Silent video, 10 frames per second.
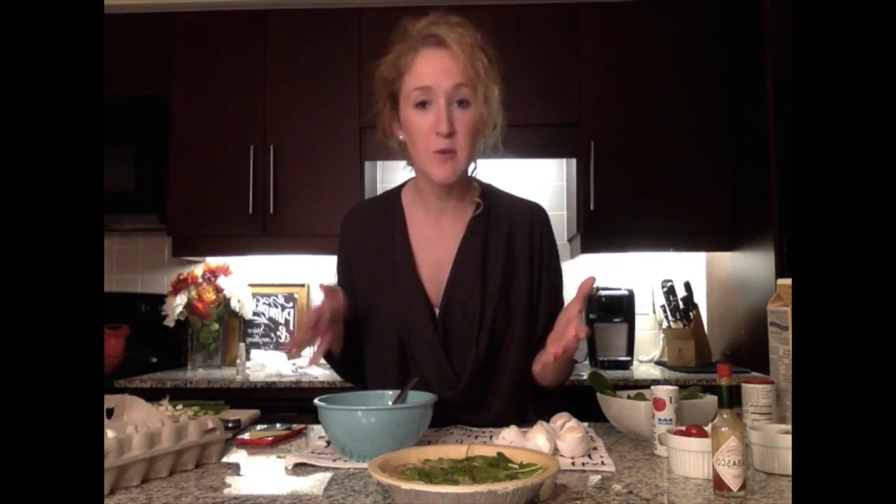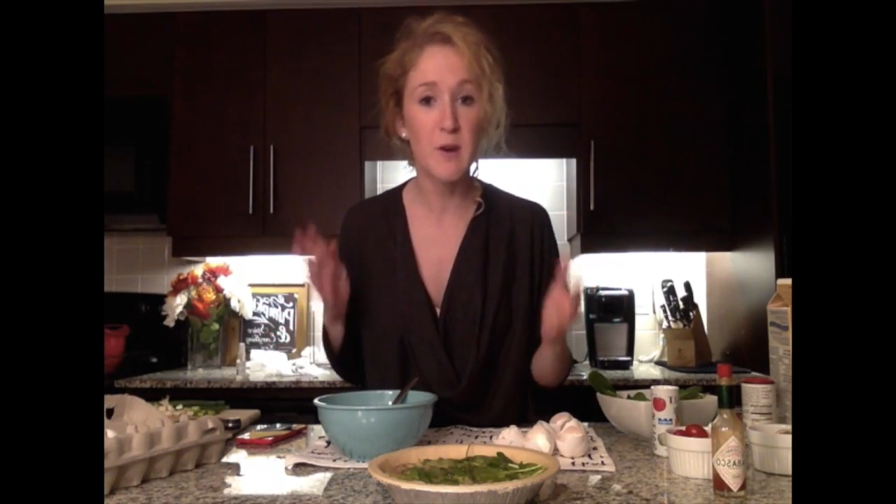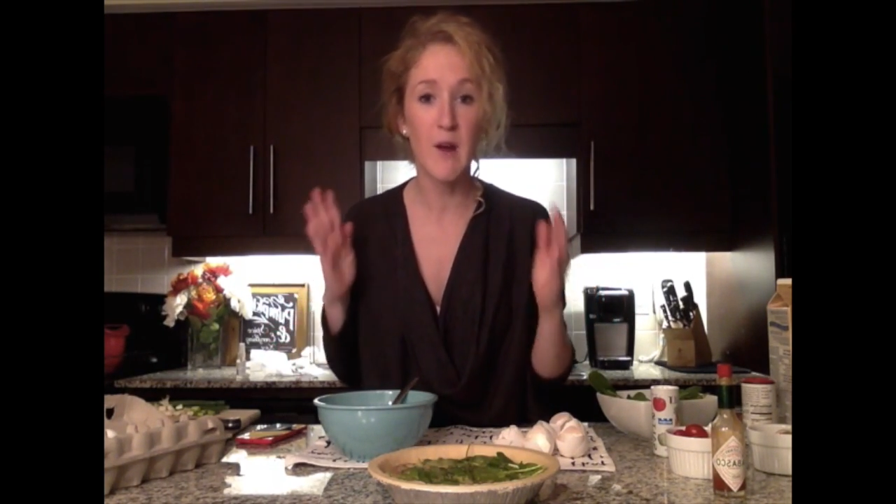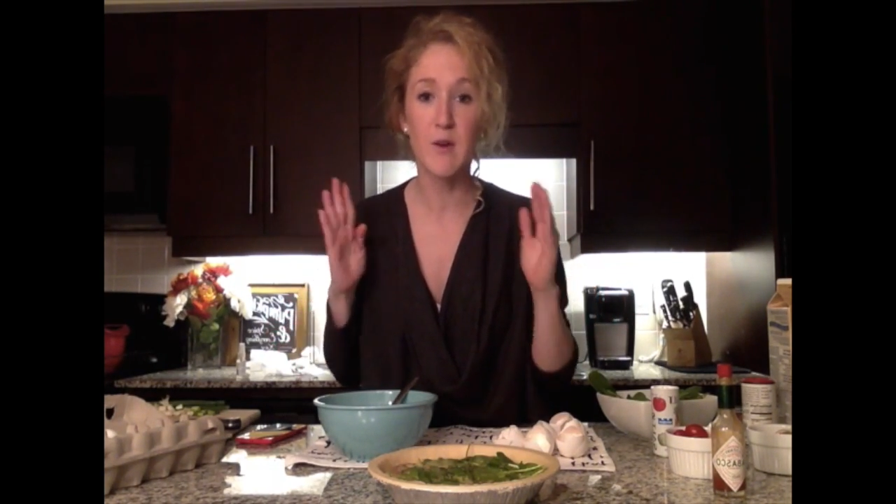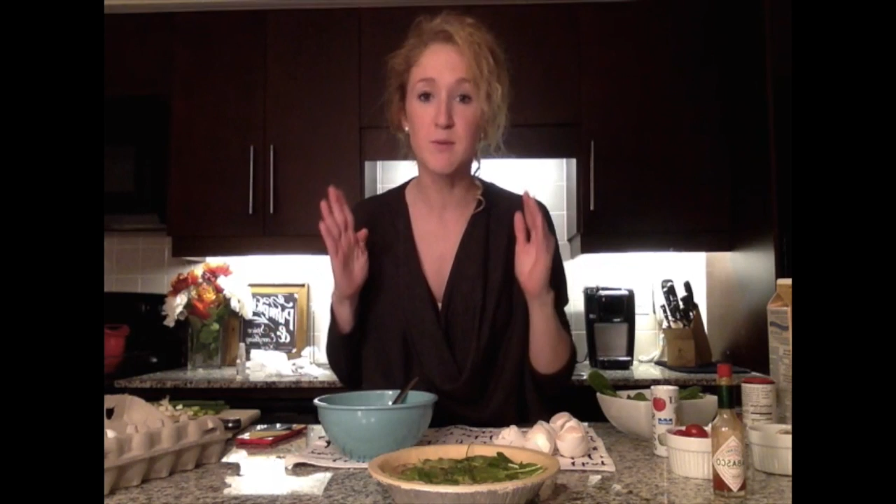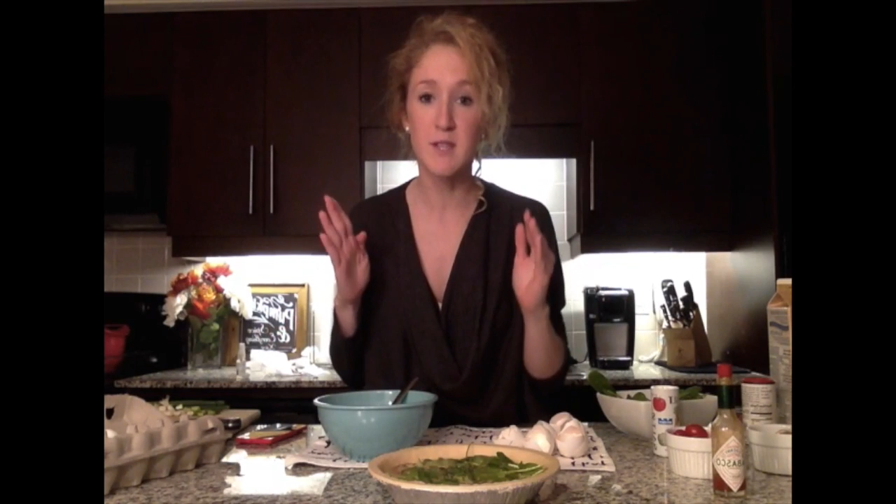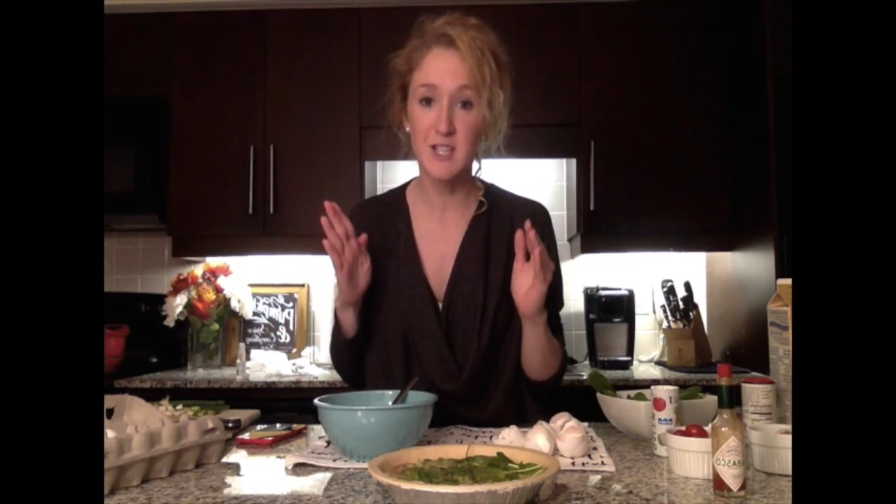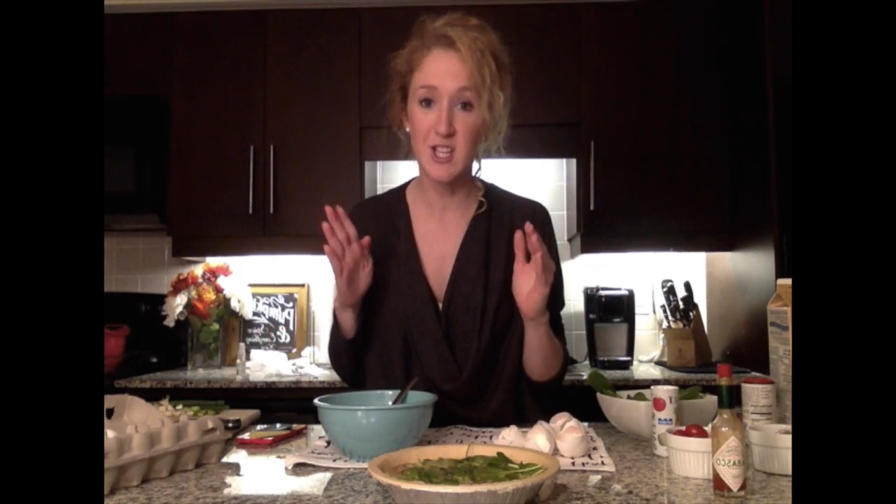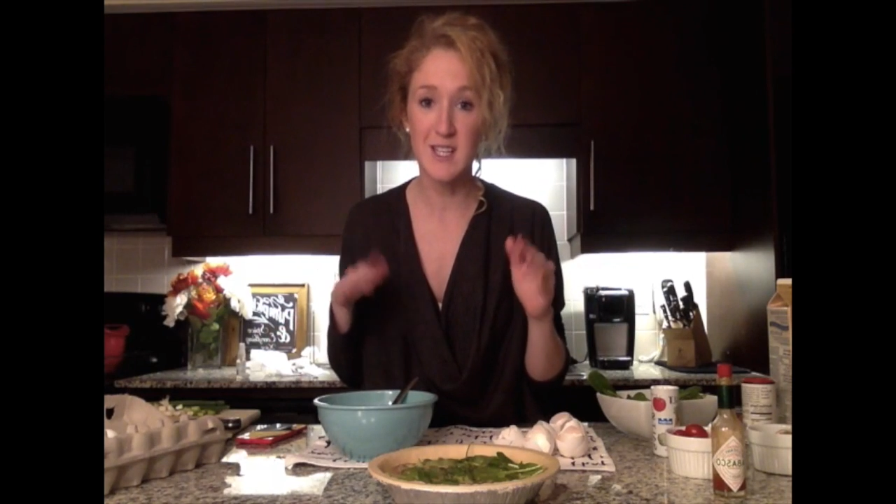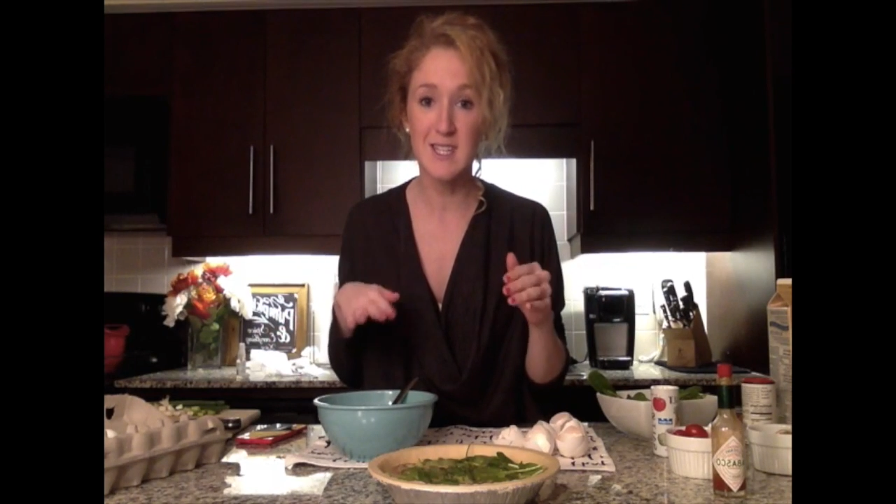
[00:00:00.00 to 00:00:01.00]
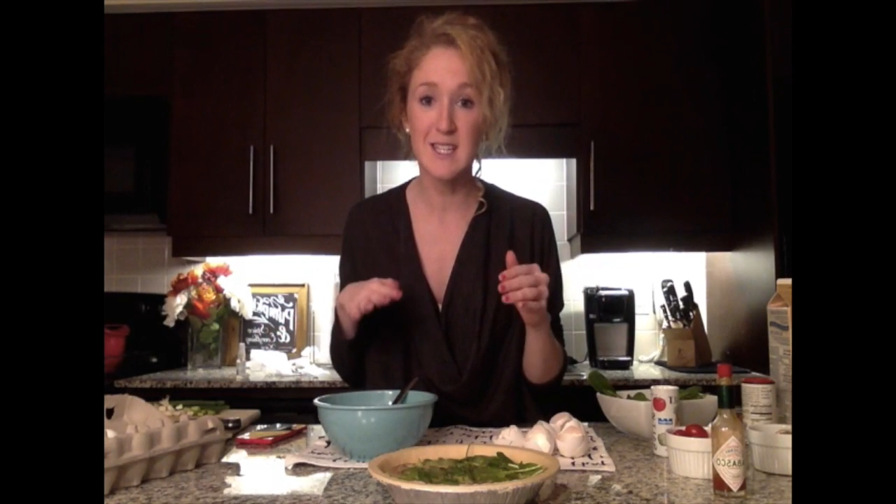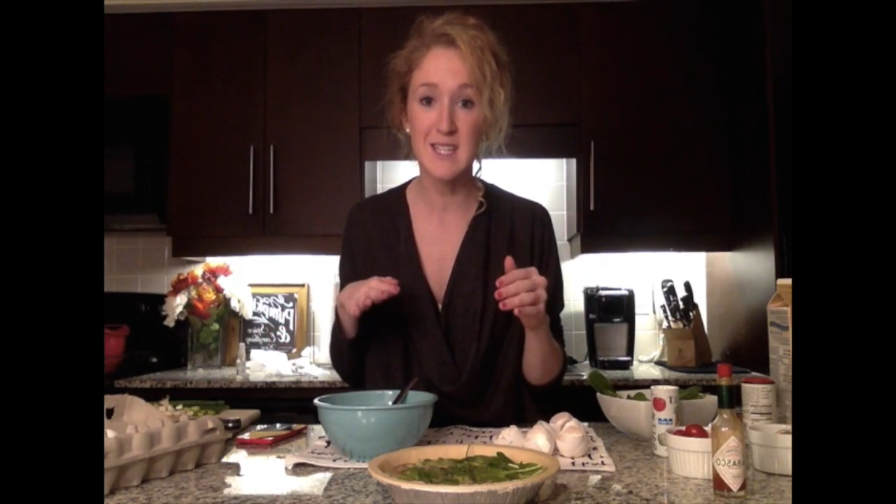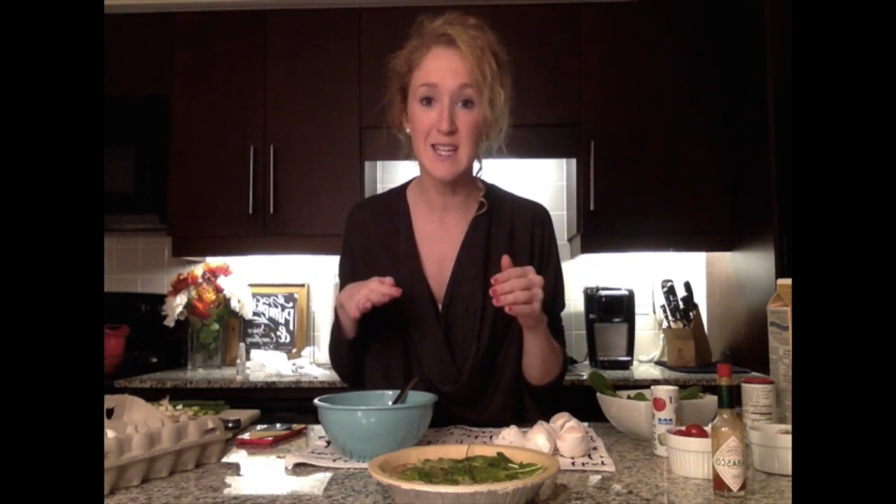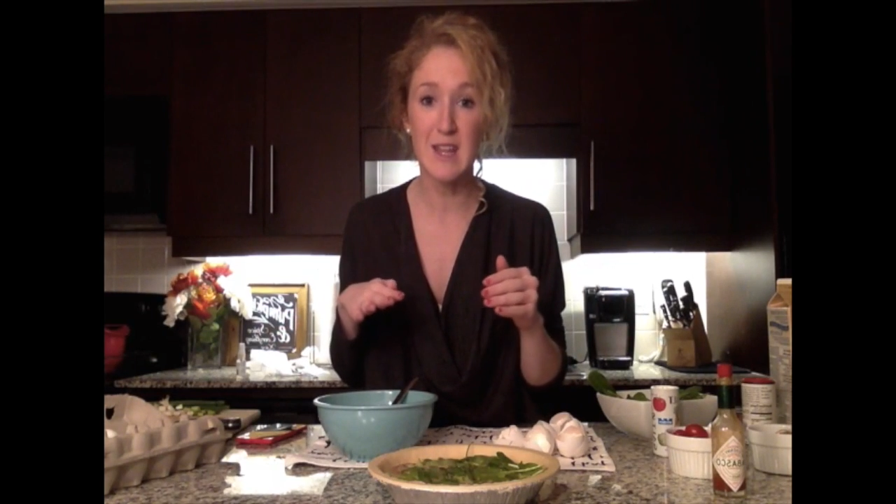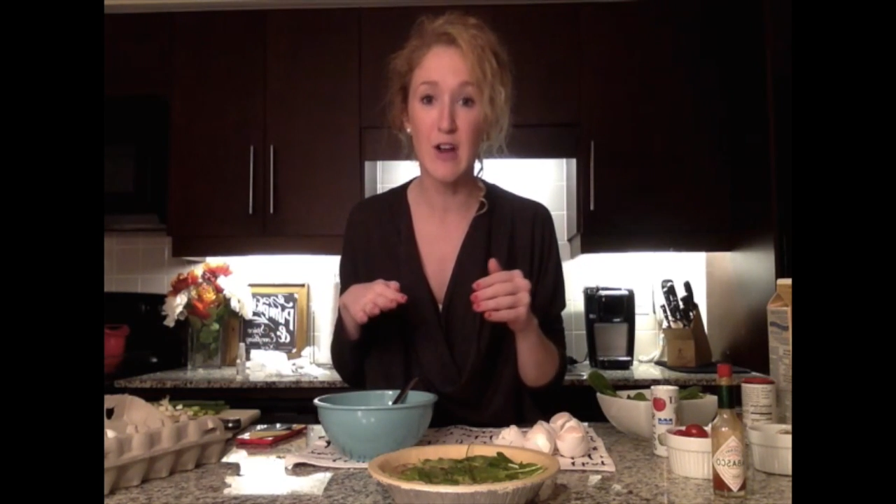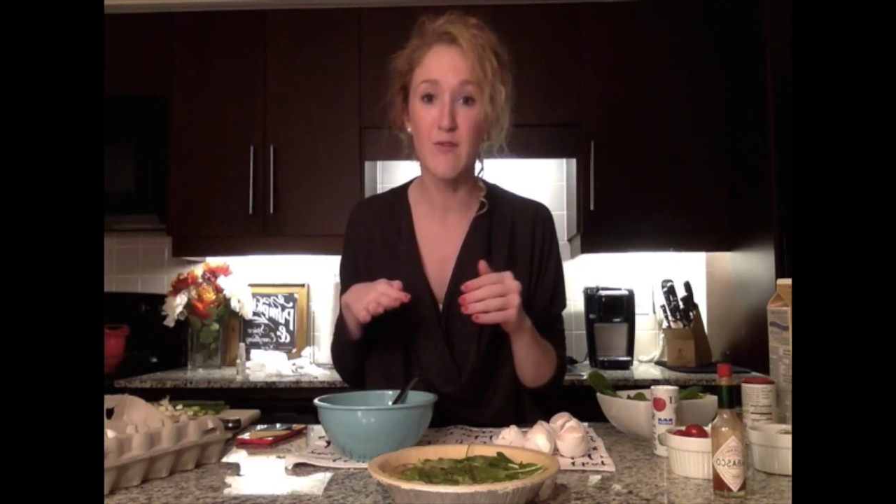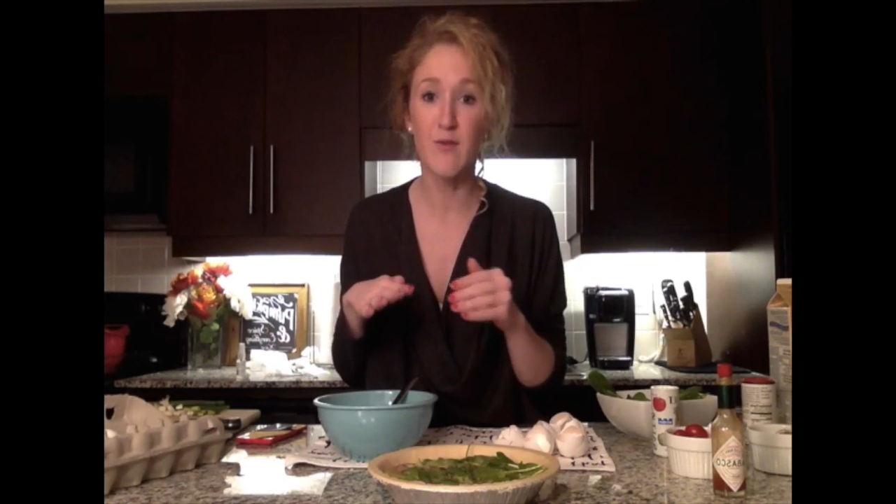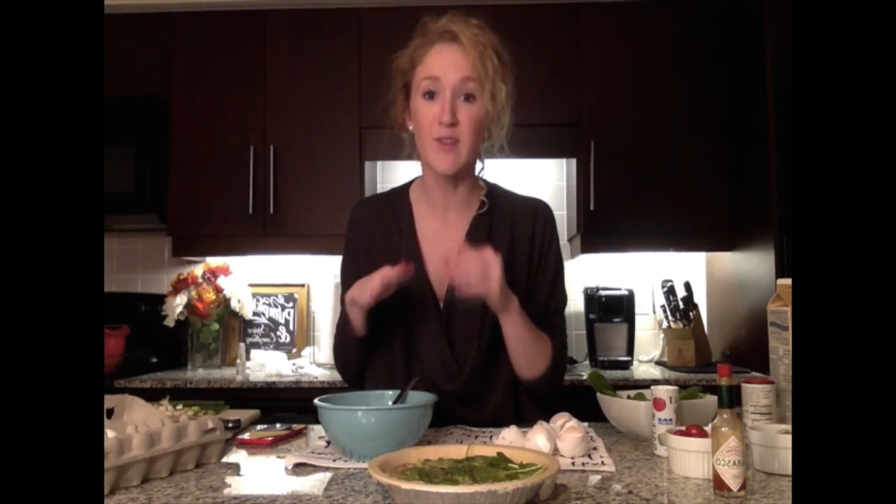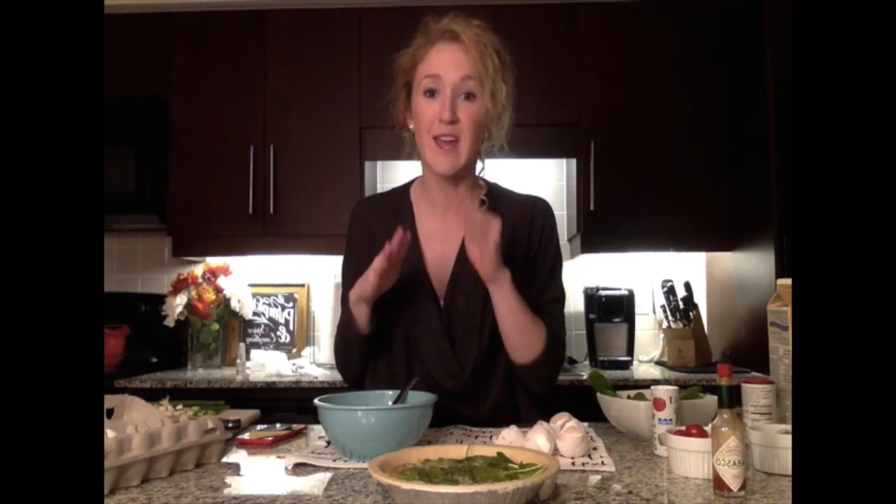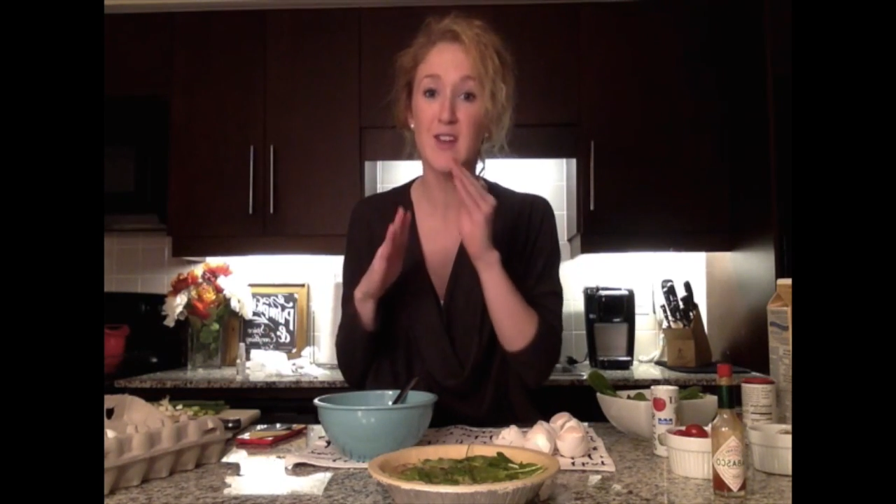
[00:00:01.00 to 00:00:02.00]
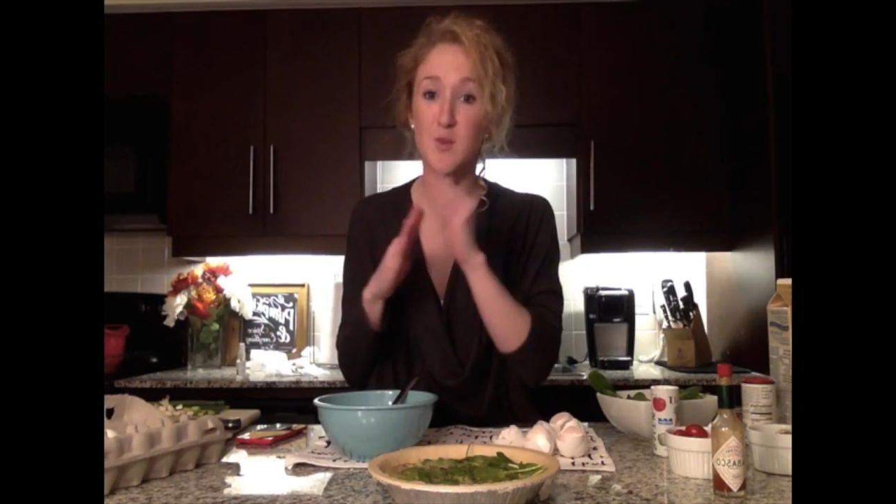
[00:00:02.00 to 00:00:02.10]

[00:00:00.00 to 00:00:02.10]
but I would suggest that it's in there for that